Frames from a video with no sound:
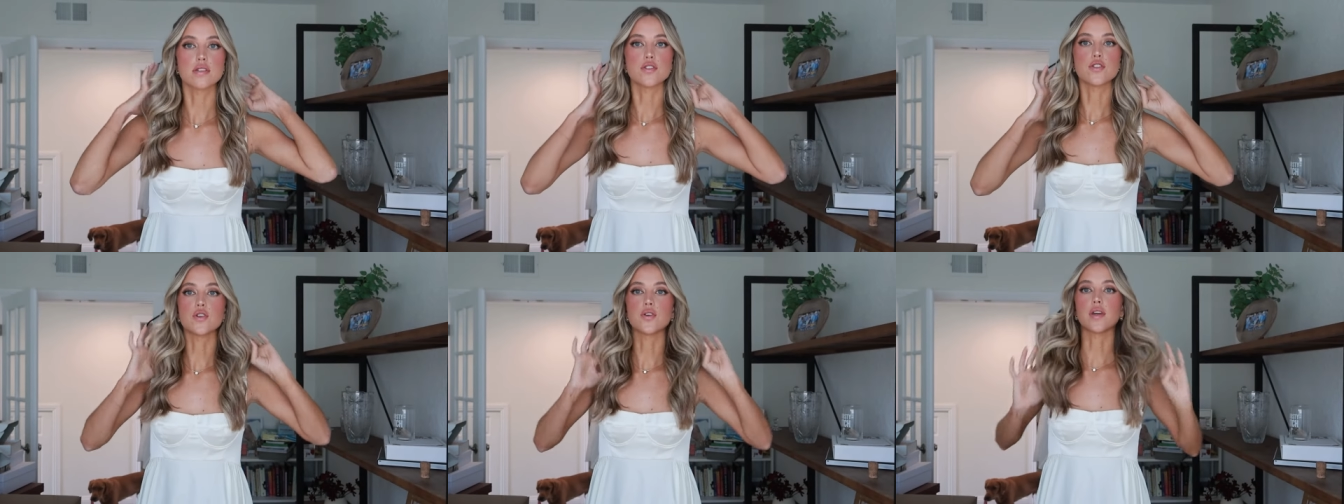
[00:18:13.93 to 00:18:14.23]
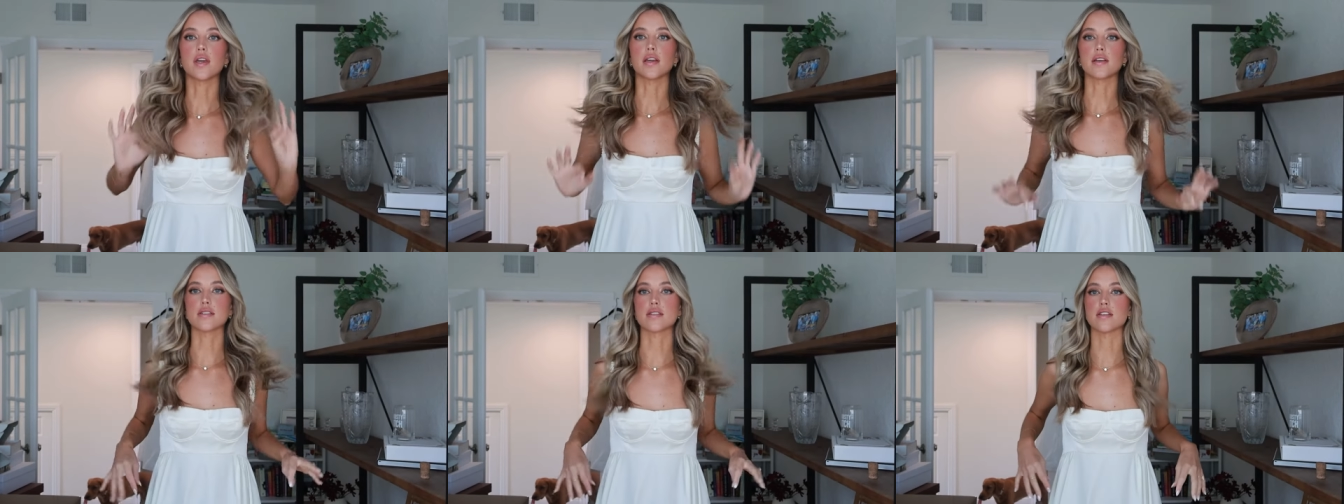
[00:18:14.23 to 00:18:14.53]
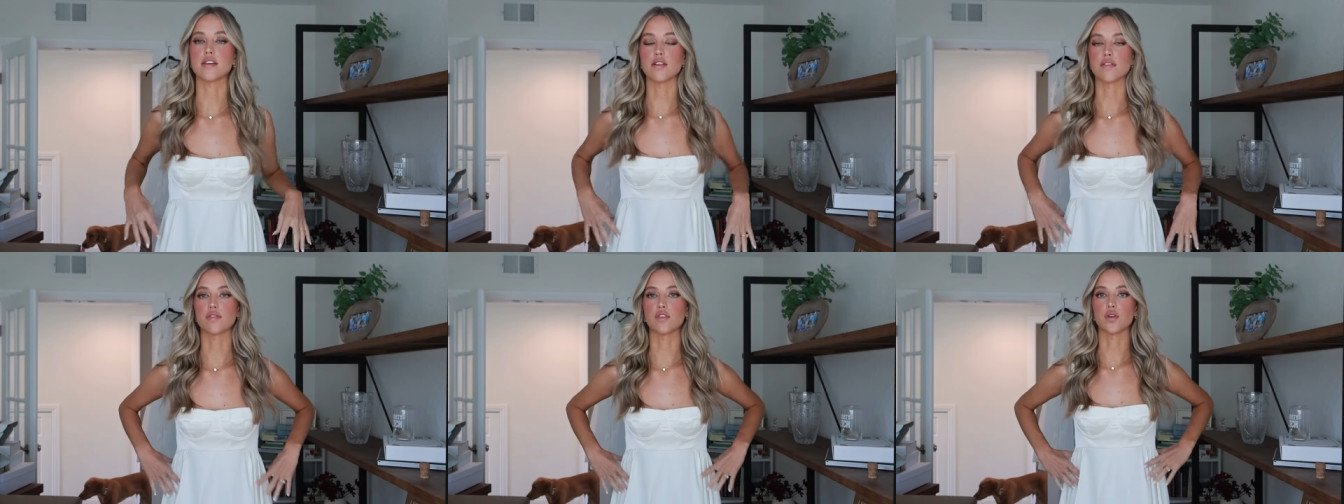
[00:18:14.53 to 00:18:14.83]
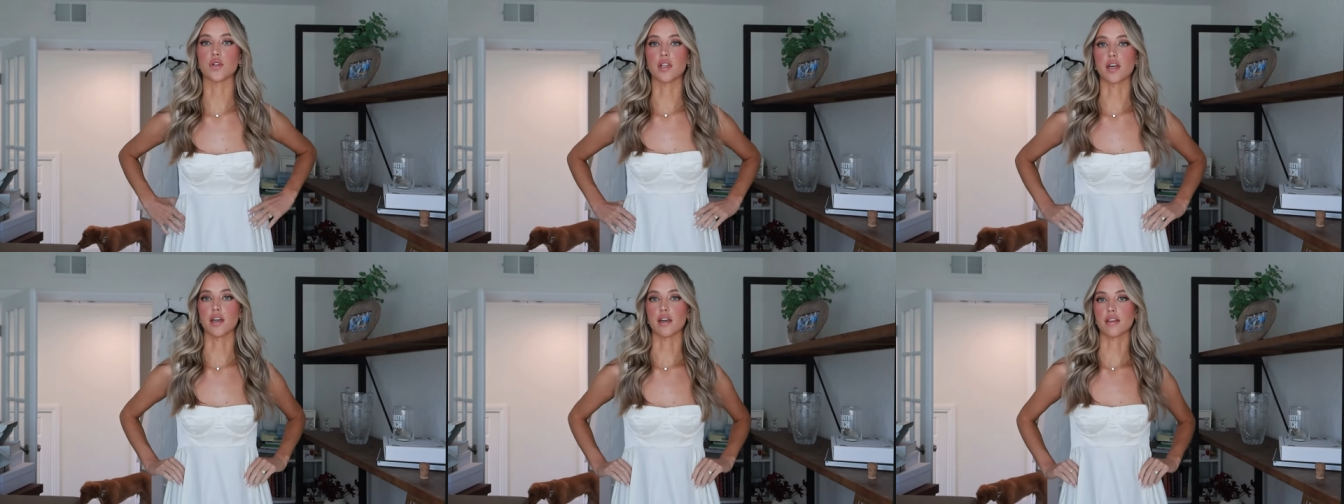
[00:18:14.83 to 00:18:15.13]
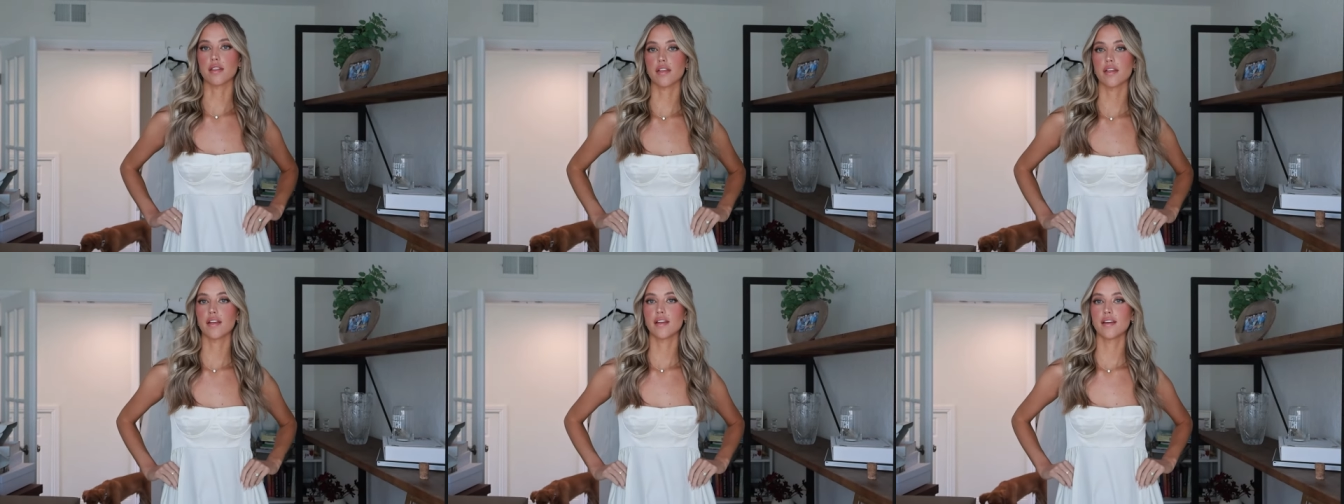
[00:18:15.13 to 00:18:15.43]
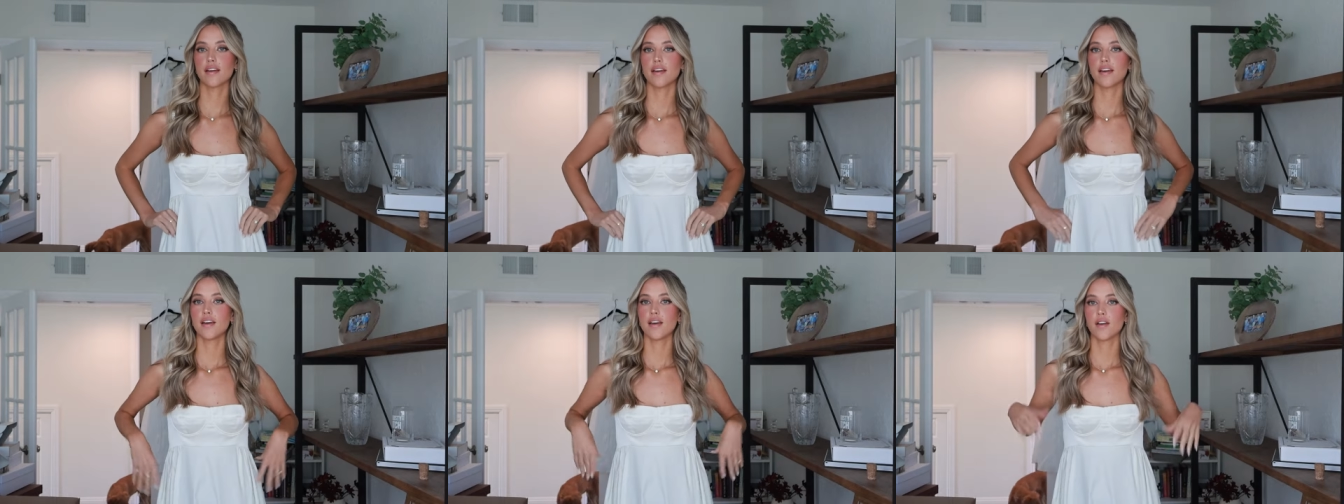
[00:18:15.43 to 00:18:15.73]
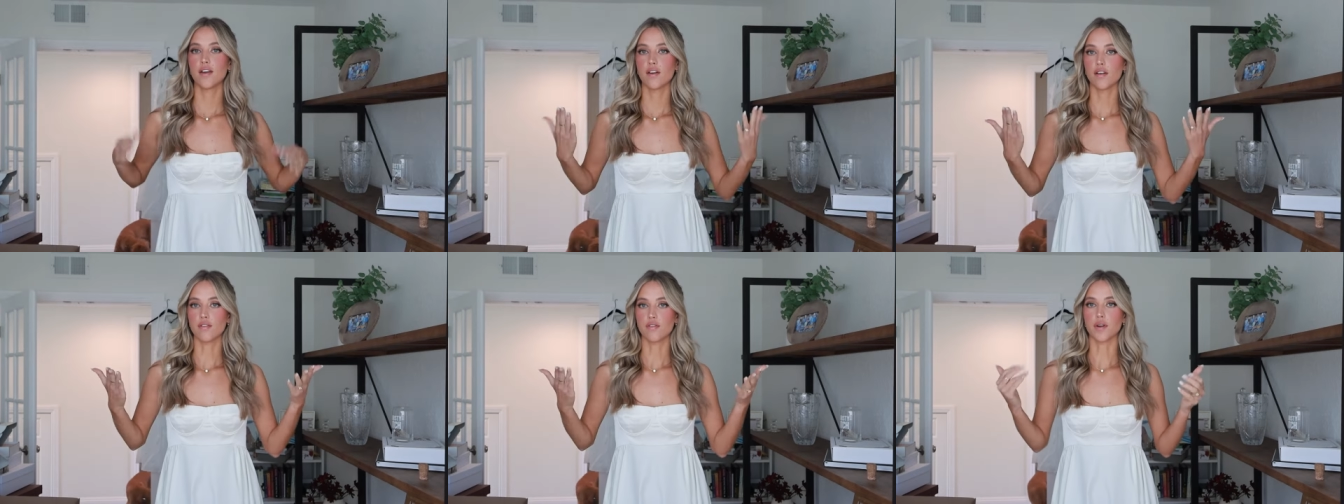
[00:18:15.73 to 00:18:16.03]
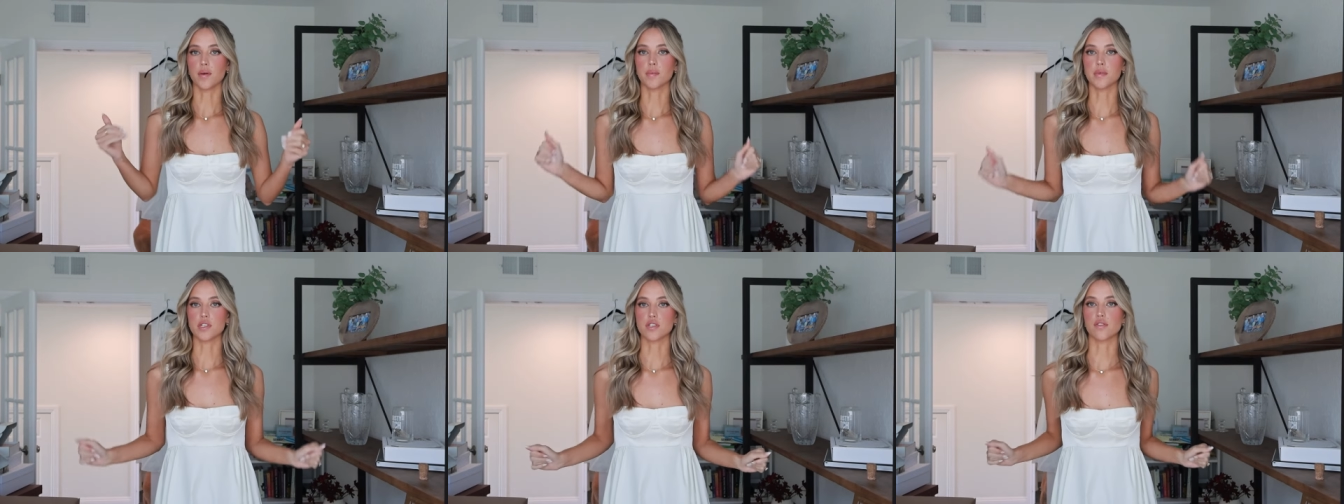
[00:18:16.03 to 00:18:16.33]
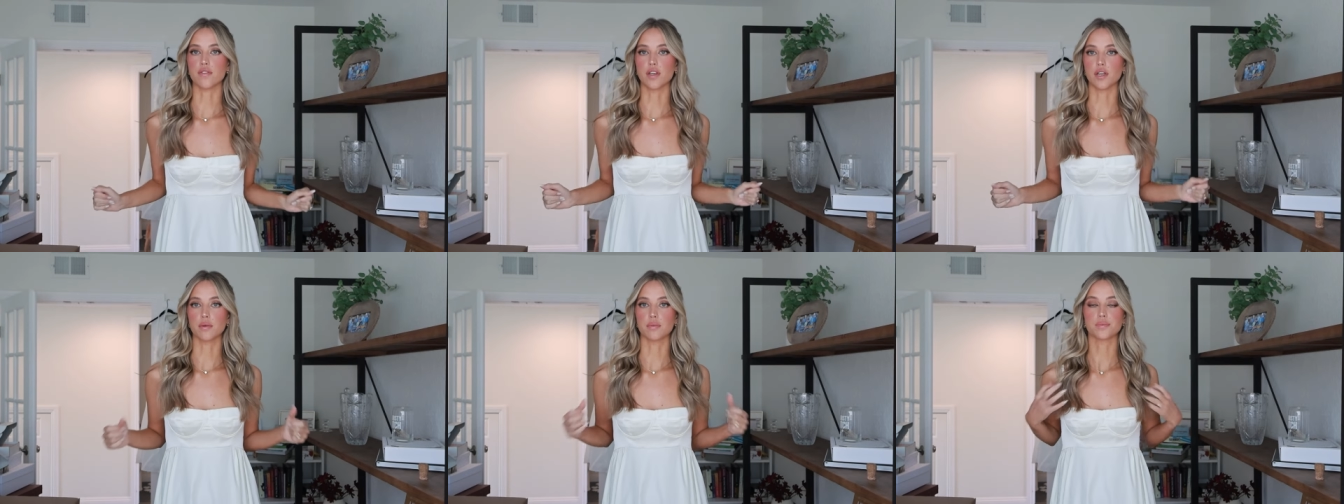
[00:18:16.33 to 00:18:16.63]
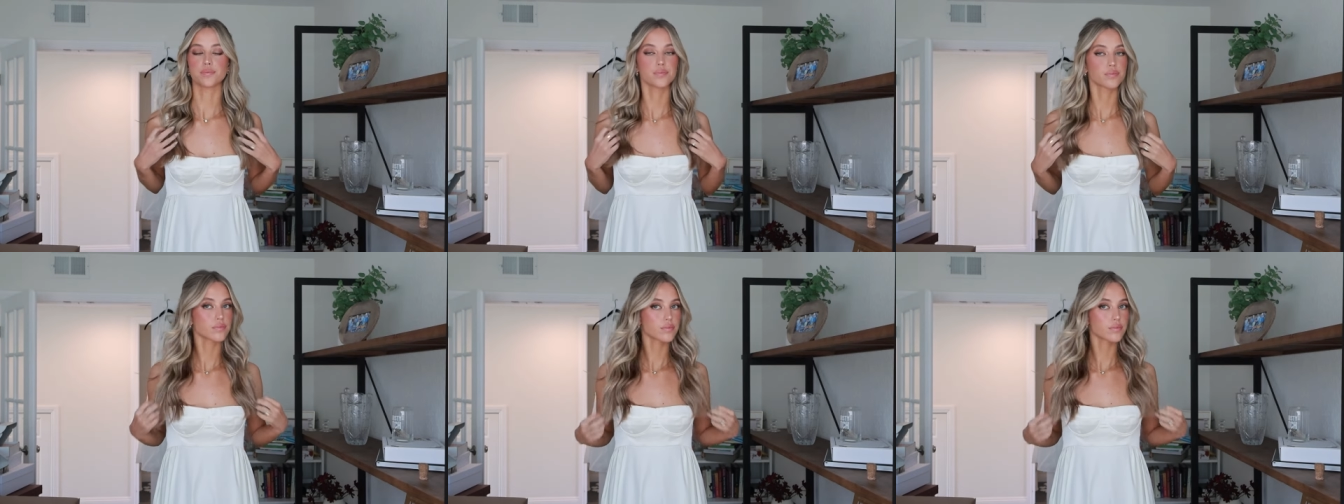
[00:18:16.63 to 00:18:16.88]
is you can't see a full length from this view.